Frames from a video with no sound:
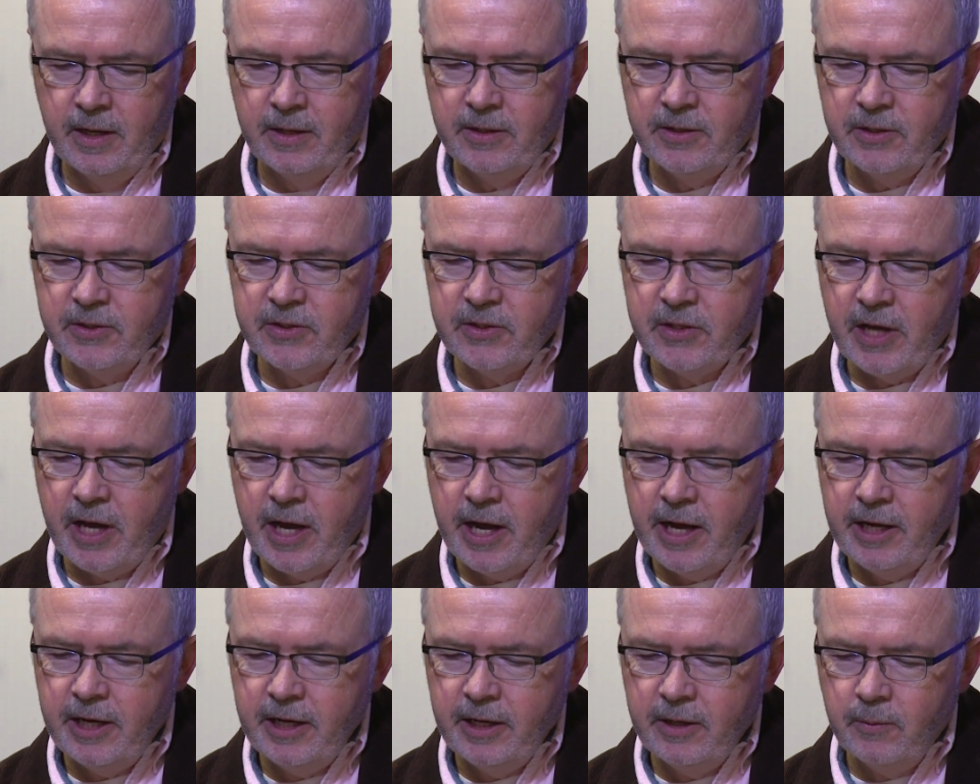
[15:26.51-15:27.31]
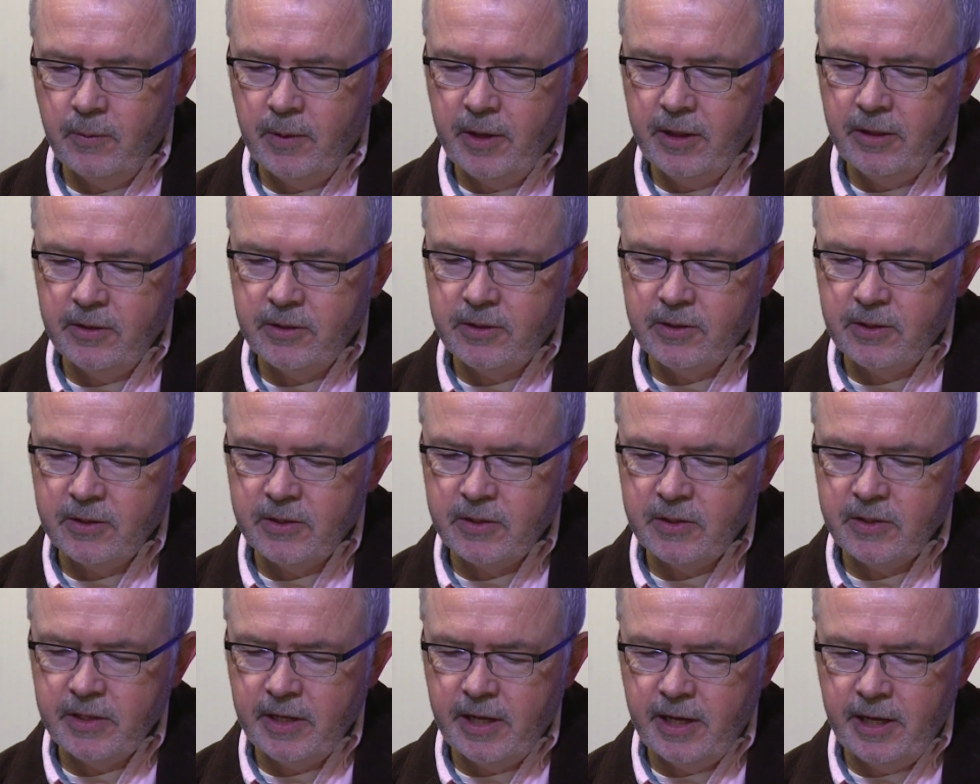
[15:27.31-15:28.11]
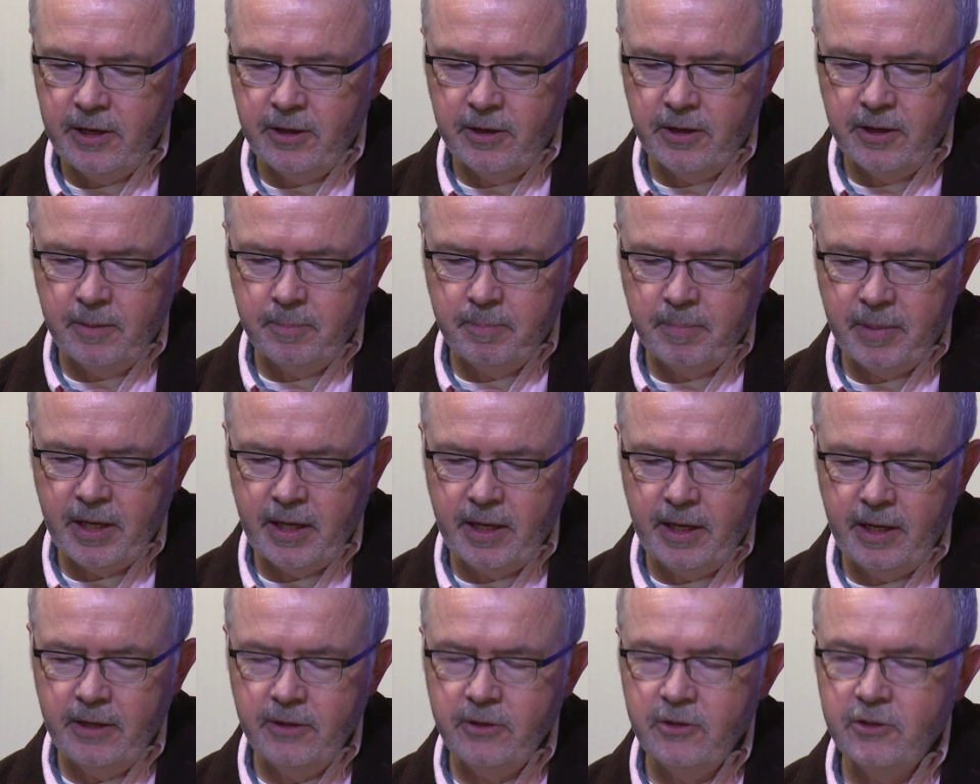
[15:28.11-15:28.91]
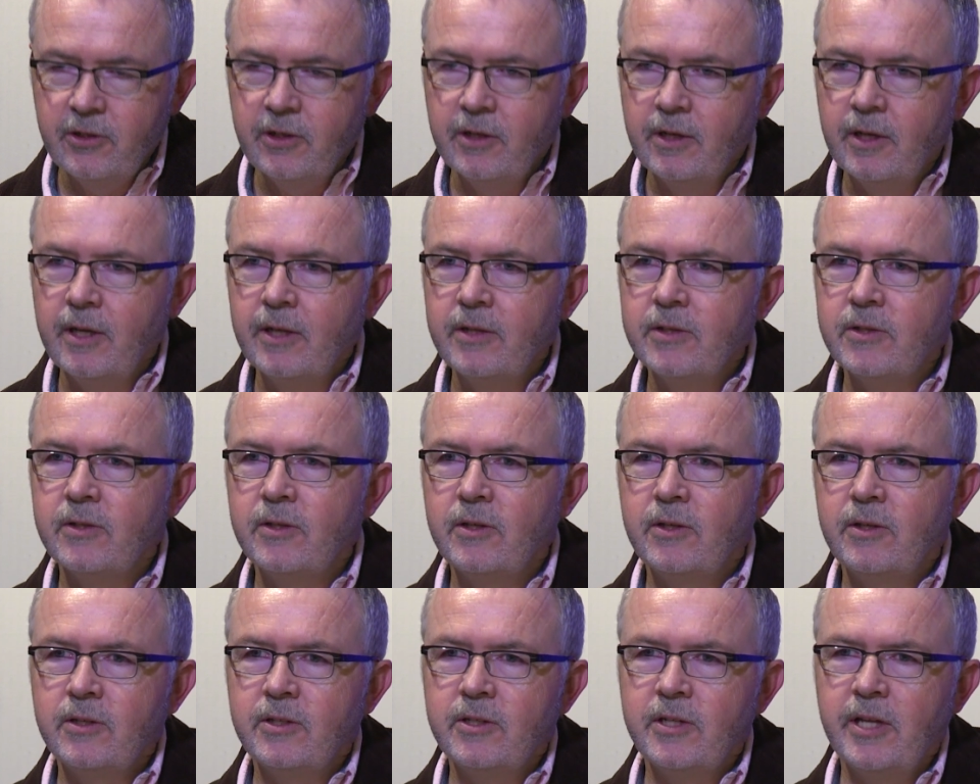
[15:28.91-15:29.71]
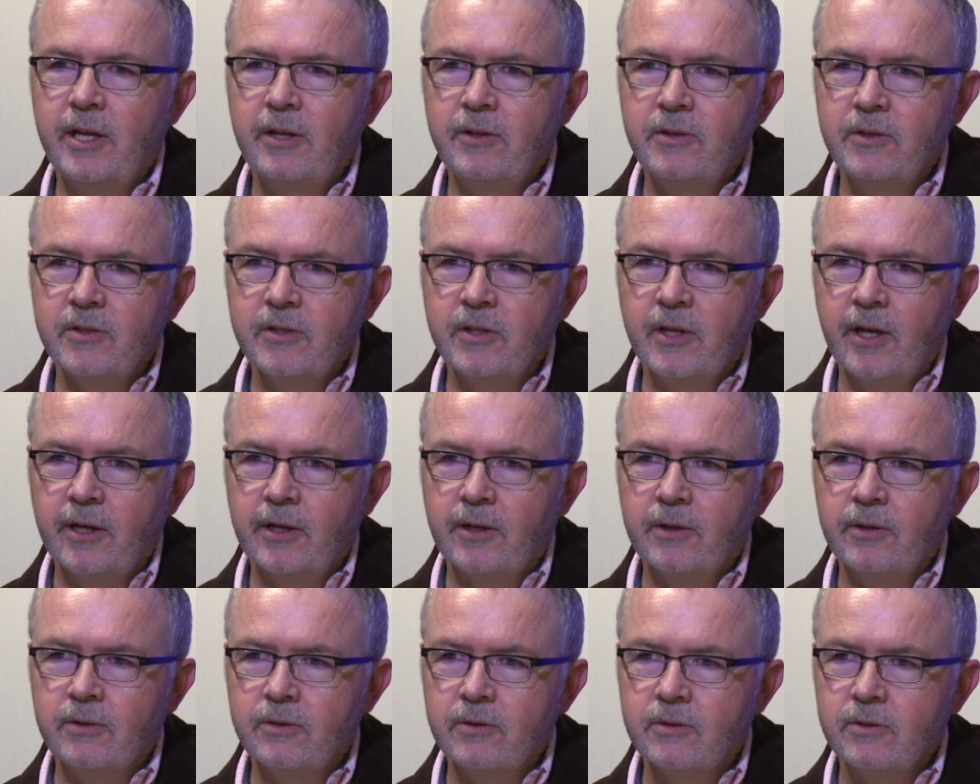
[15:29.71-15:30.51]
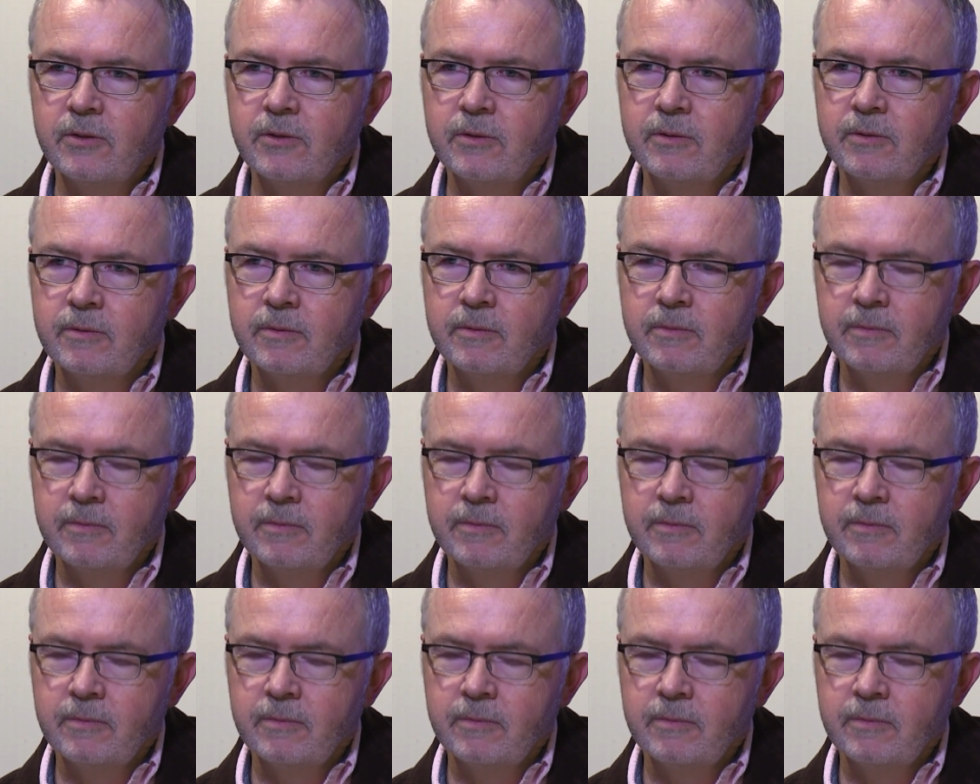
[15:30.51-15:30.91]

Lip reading: deciding whether to stay on a page in less than 10 seconds